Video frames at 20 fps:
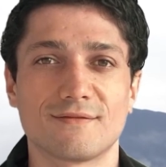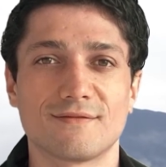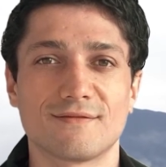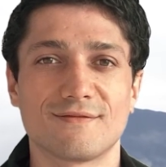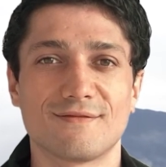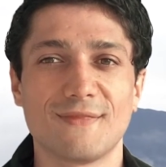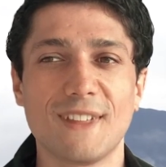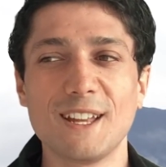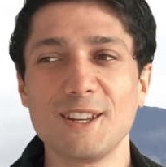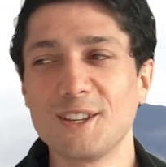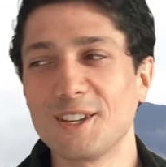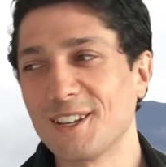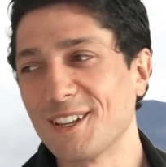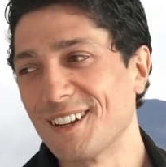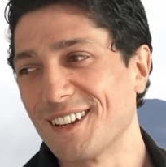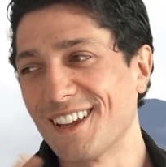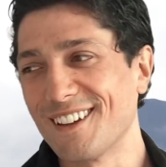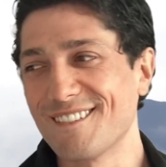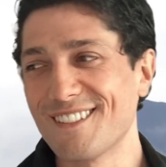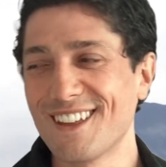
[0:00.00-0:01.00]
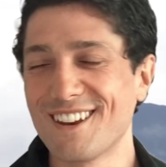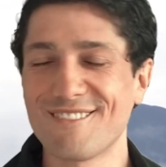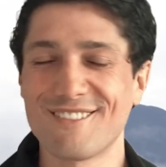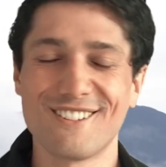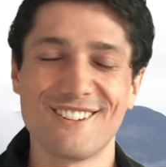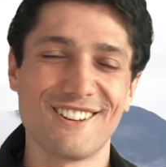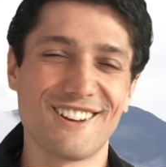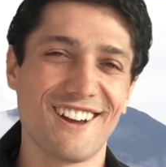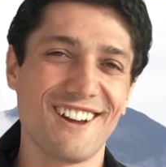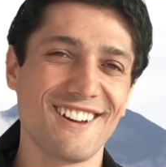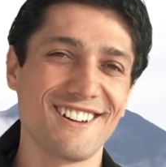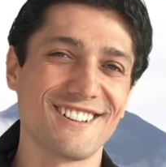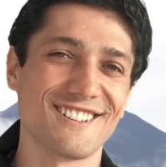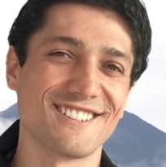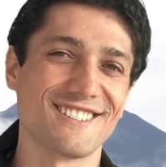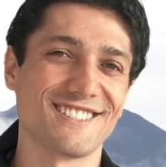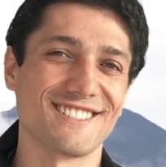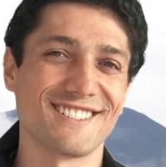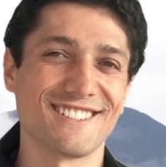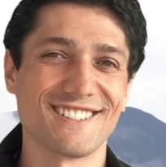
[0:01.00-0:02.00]
And you can give that a few
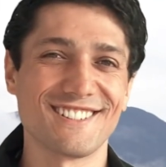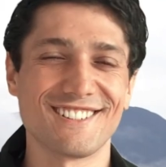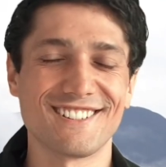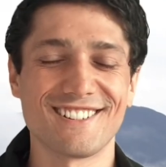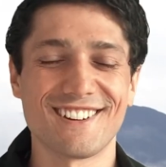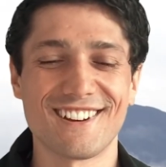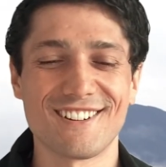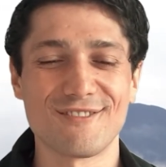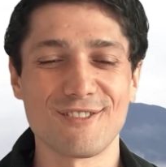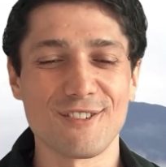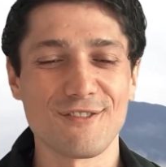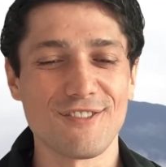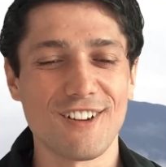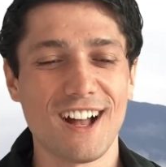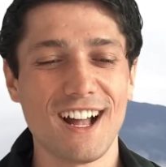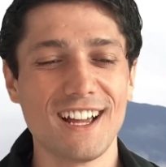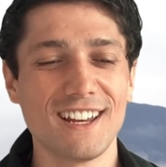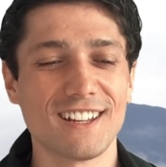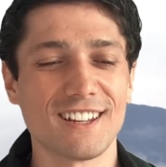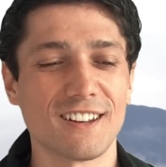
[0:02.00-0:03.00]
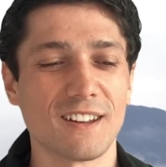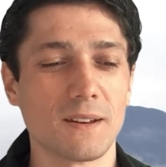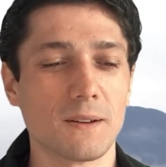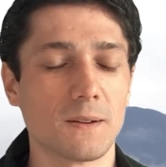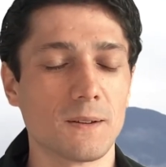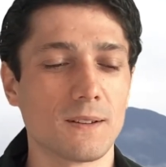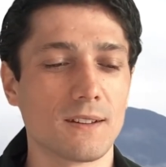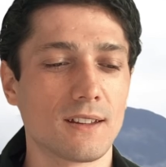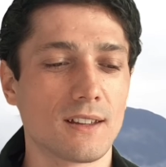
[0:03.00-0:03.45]
goes and refine it, and